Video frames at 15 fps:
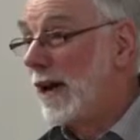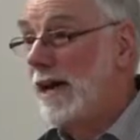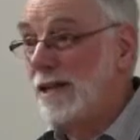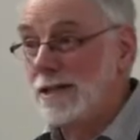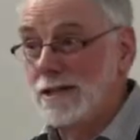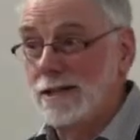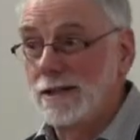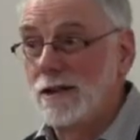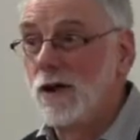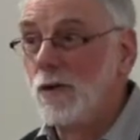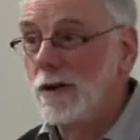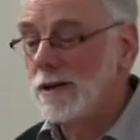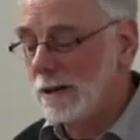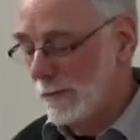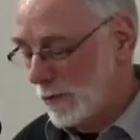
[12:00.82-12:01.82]
brains to
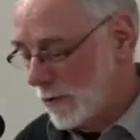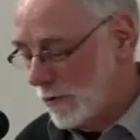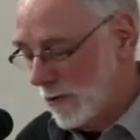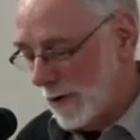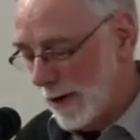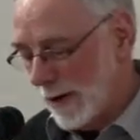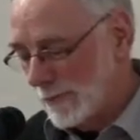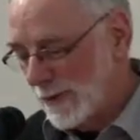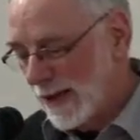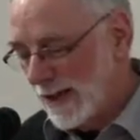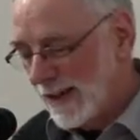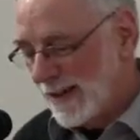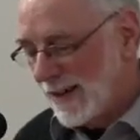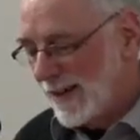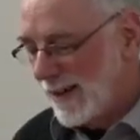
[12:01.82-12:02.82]
go into the program
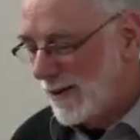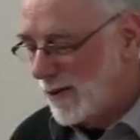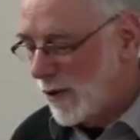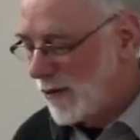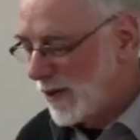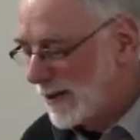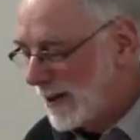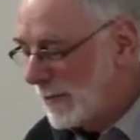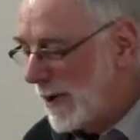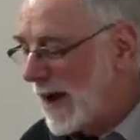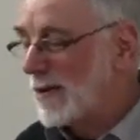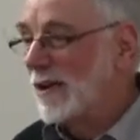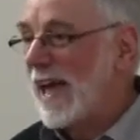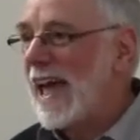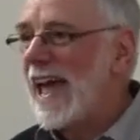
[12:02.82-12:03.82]
and over to
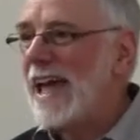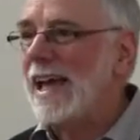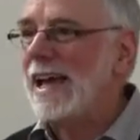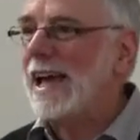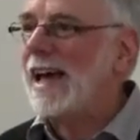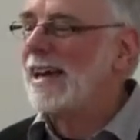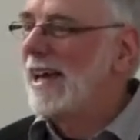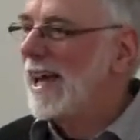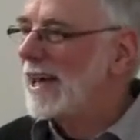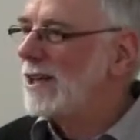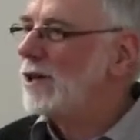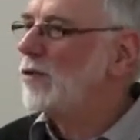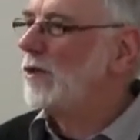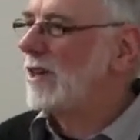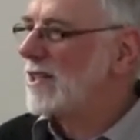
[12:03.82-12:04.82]
Mount A, and I
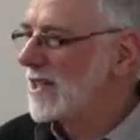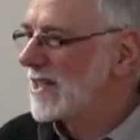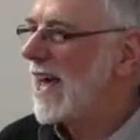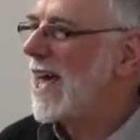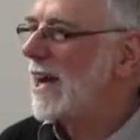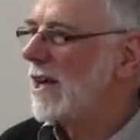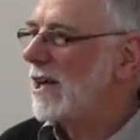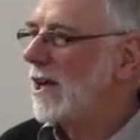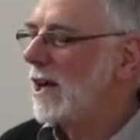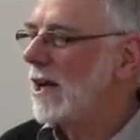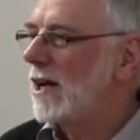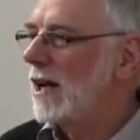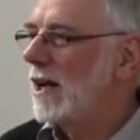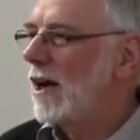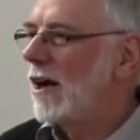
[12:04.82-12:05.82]
had to do it on
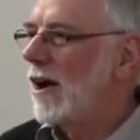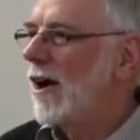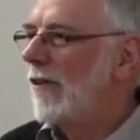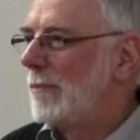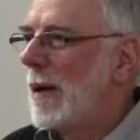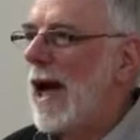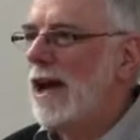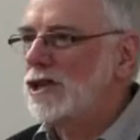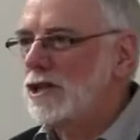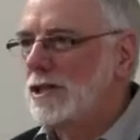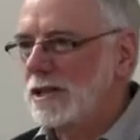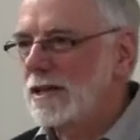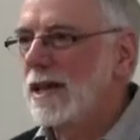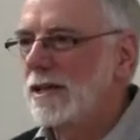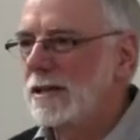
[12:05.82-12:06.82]
Saturday on
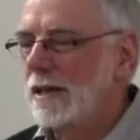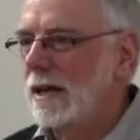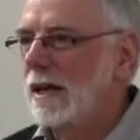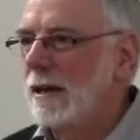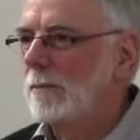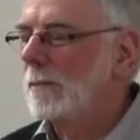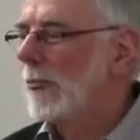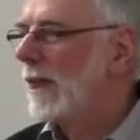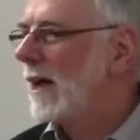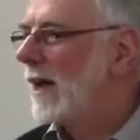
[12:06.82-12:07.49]
Passion Sunday.